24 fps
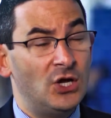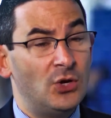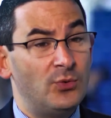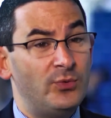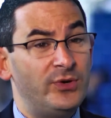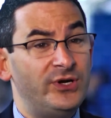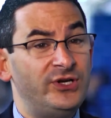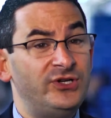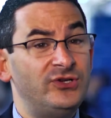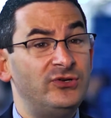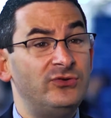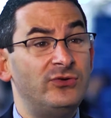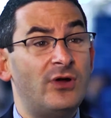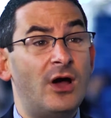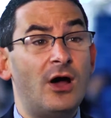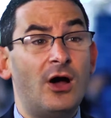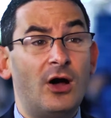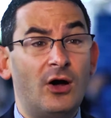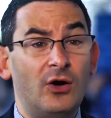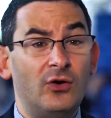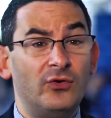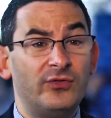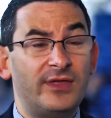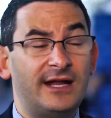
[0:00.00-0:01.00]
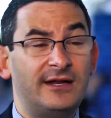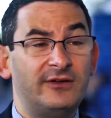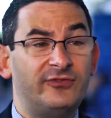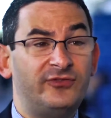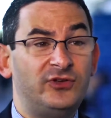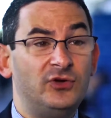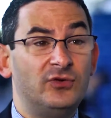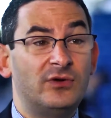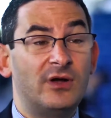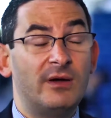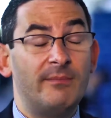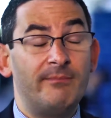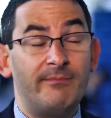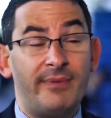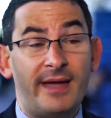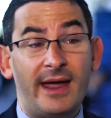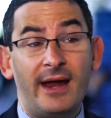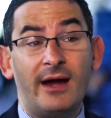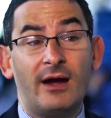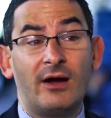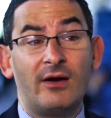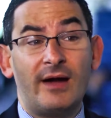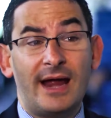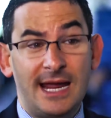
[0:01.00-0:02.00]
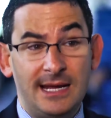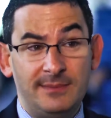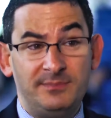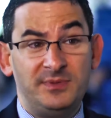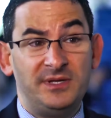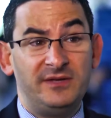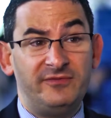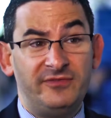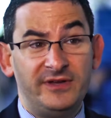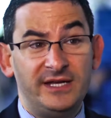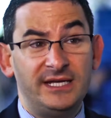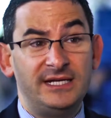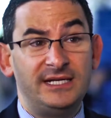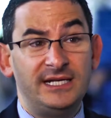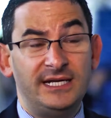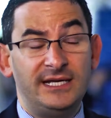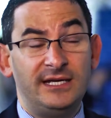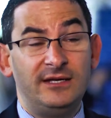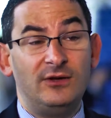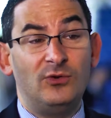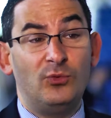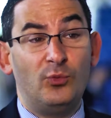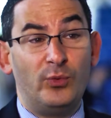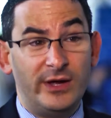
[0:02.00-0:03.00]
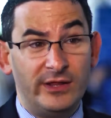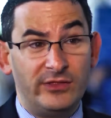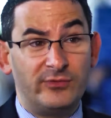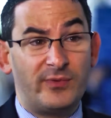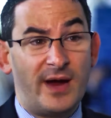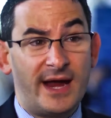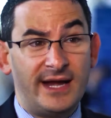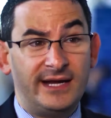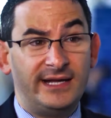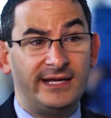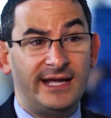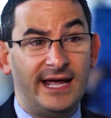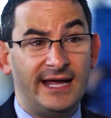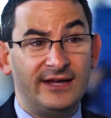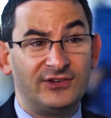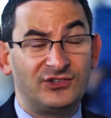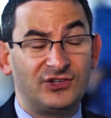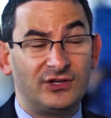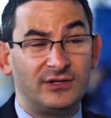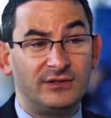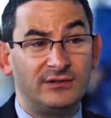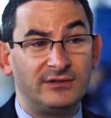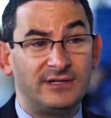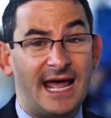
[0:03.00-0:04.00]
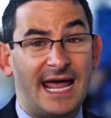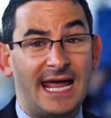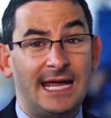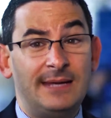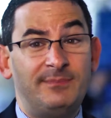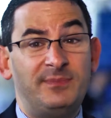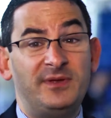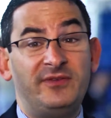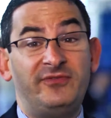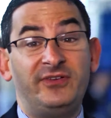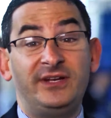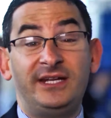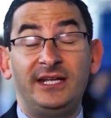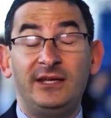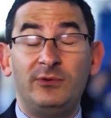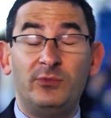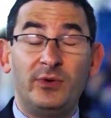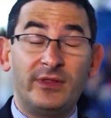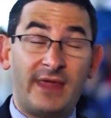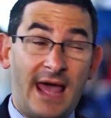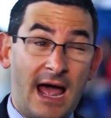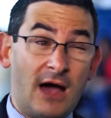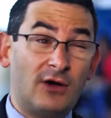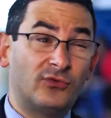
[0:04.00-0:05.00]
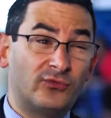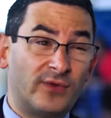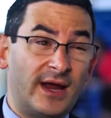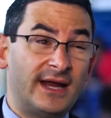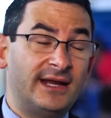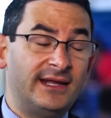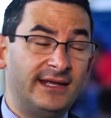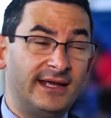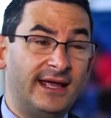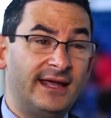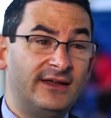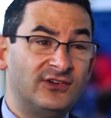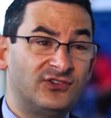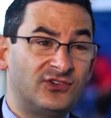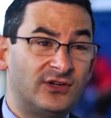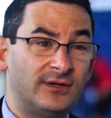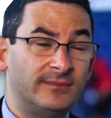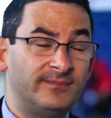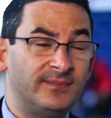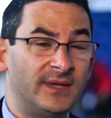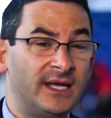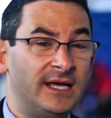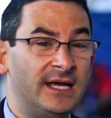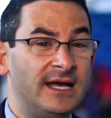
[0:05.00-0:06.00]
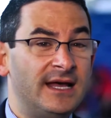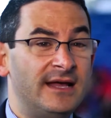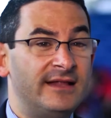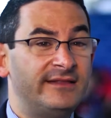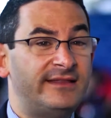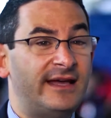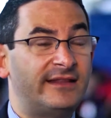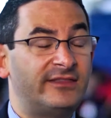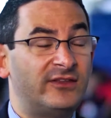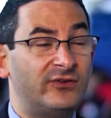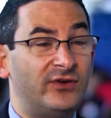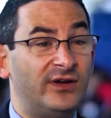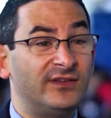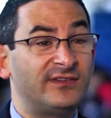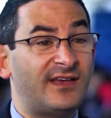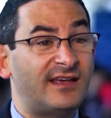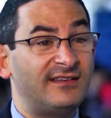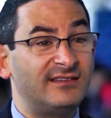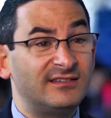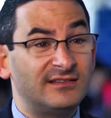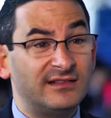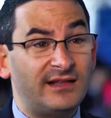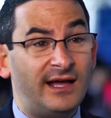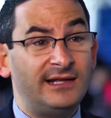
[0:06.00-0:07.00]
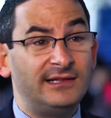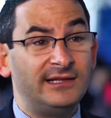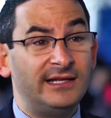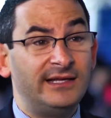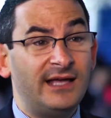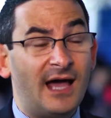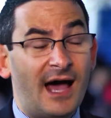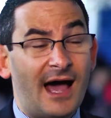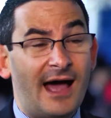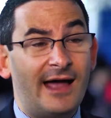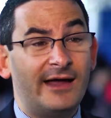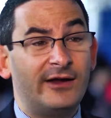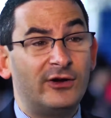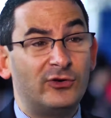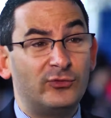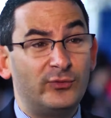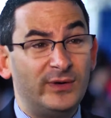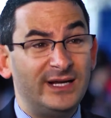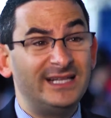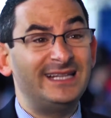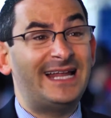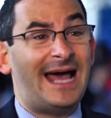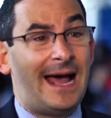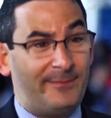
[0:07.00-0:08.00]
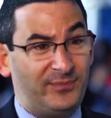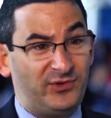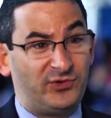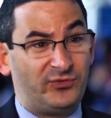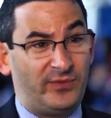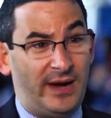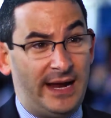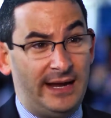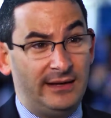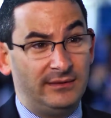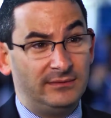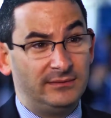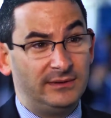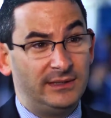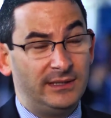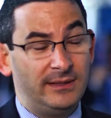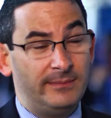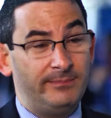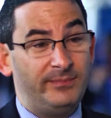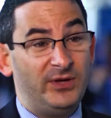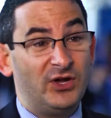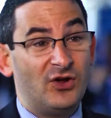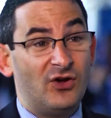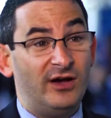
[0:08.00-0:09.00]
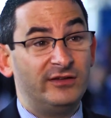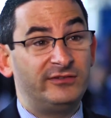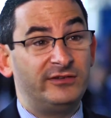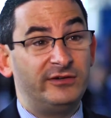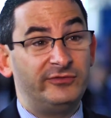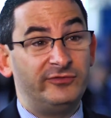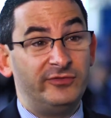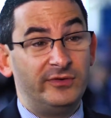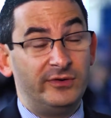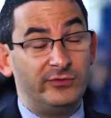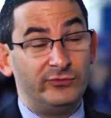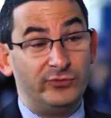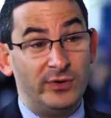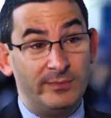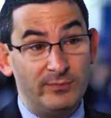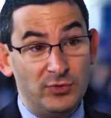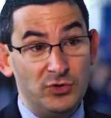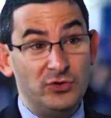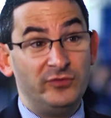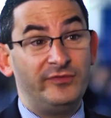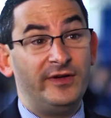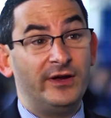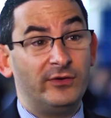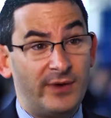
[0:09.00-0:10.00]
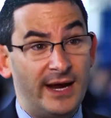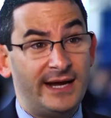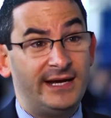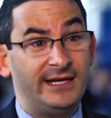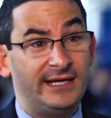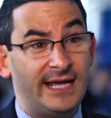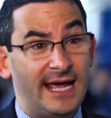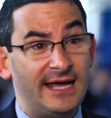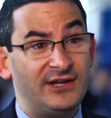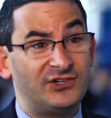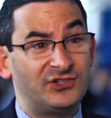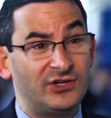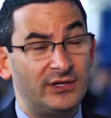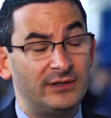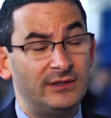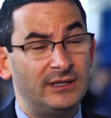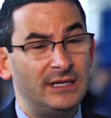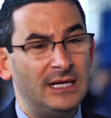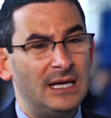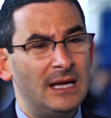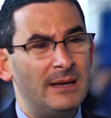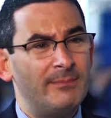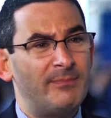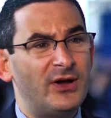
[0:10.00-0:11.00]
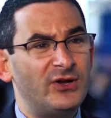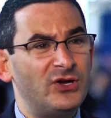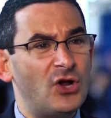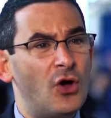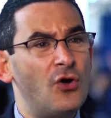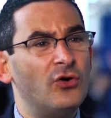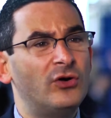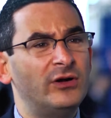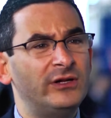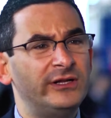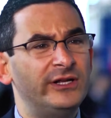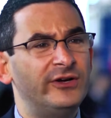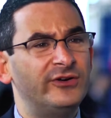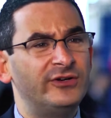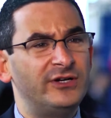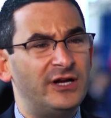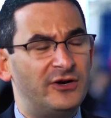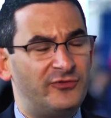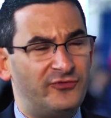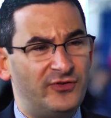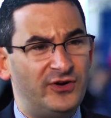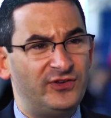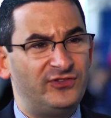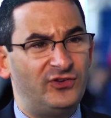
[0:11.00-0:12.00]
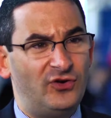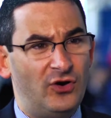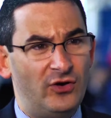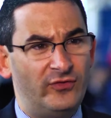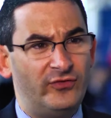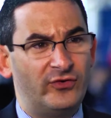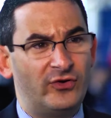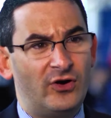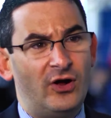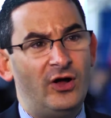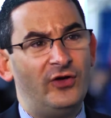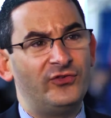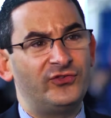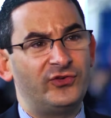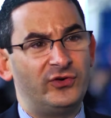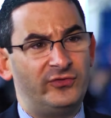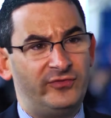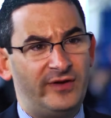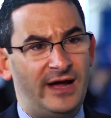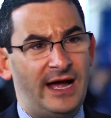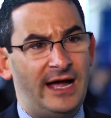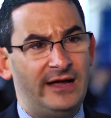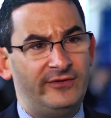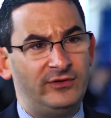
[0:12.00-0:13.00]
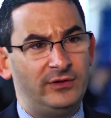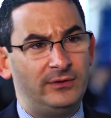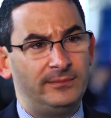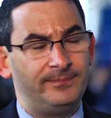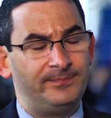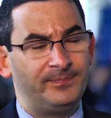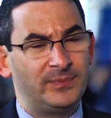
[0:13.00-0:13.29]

We do know that if you compare ABVD with radiation to ABVD without radiation, that there is a slightly higher relapse rate because of removing radiation, but no clear difference in overall survival.